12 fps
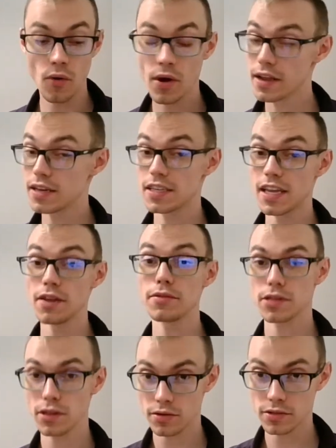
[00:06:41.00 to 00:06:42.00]
continue
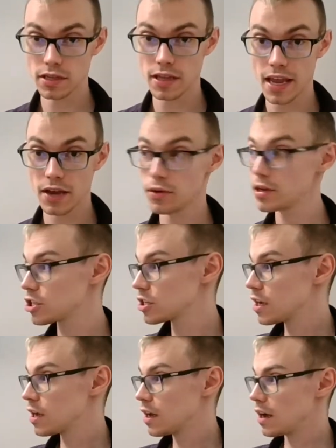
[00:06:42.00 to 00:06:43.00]
to learn the language
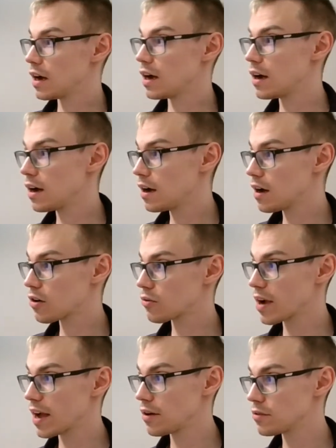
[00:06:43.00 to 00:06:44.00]

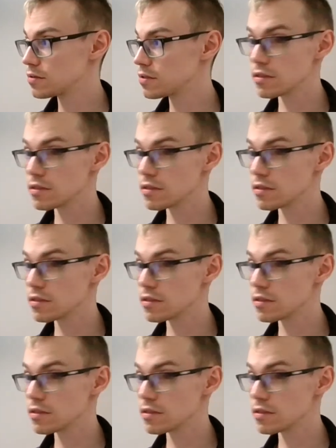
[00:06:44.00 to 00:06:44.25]
around